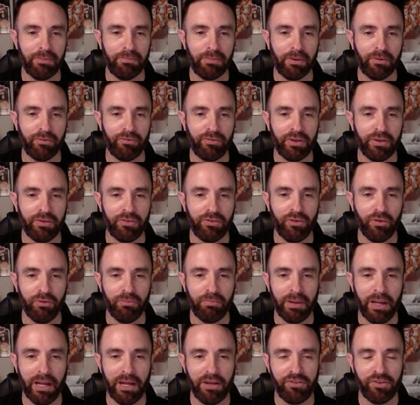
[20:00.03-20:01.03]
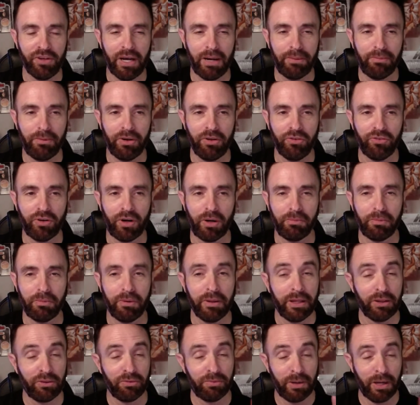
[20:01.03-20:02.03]
Boba Fett's new paint job on his armor.
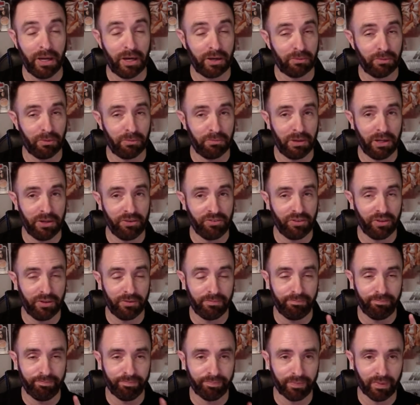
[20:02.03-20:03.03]
That's my honorable mention.